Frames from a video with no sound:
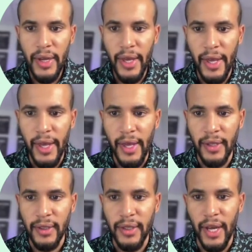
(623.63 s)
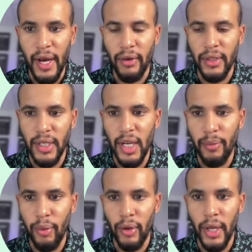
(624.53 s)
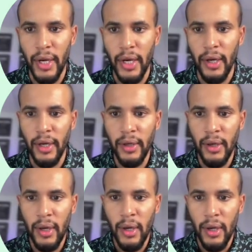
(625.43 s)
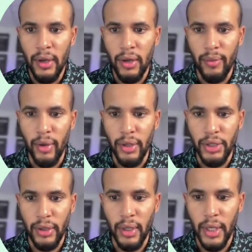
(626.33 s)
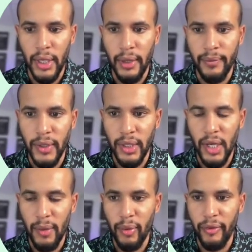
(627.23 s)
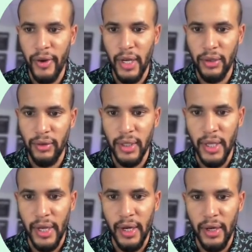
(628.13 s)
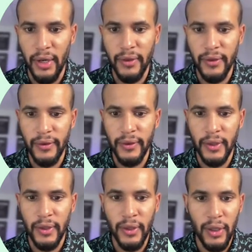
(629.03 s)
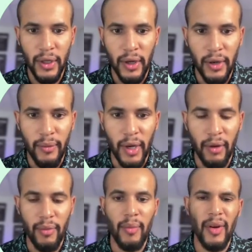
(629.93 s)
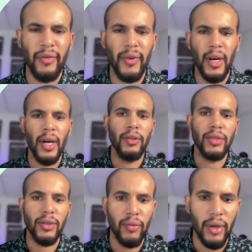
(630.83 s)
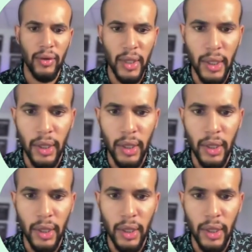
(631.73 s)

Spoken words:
And now there's a couple commercial, there's a couple factory there. I remember I used to work